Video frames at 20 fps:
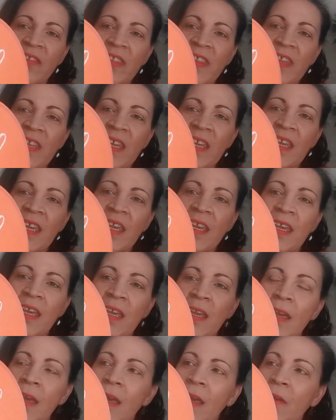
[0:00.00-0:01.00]
the
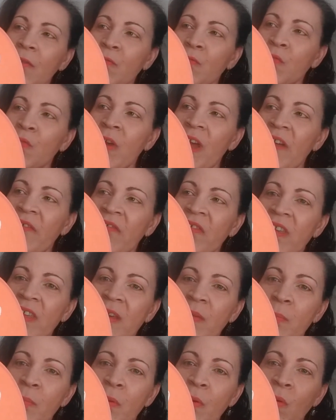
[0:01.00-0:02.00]
raffia
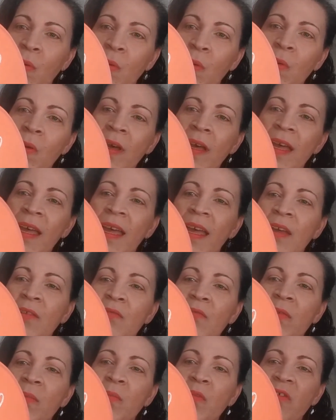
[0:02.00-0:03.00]
bowl,
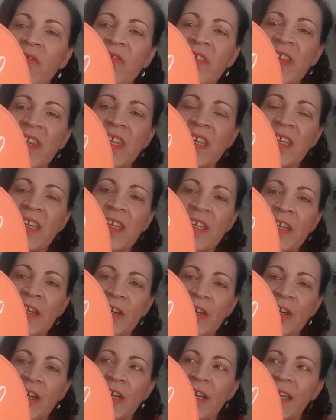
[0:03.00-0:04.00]
removing the
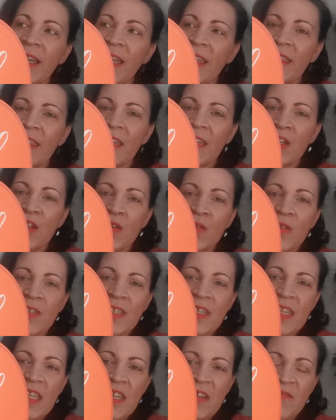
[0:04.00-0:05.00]
glitter and then
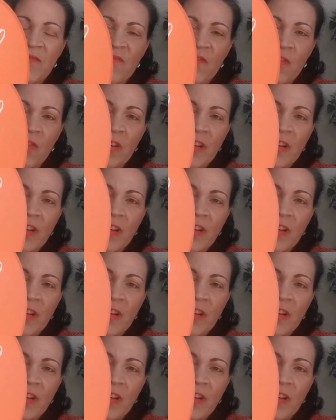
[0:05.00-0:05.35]
using it for a